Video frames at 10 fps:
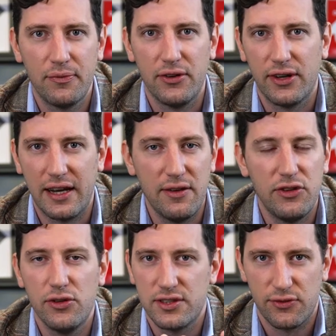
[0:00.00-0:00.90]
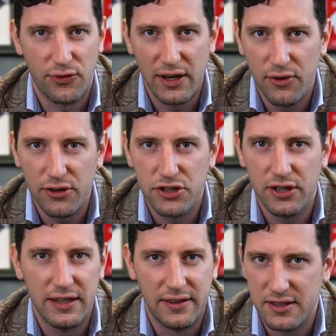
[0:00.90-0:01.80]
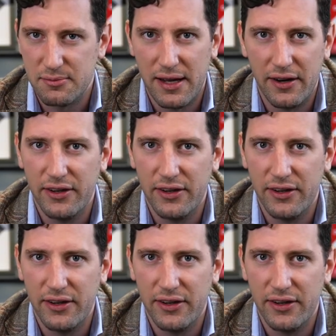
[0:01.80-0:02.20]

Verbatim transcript: You can even use a free version. It doesn't matter.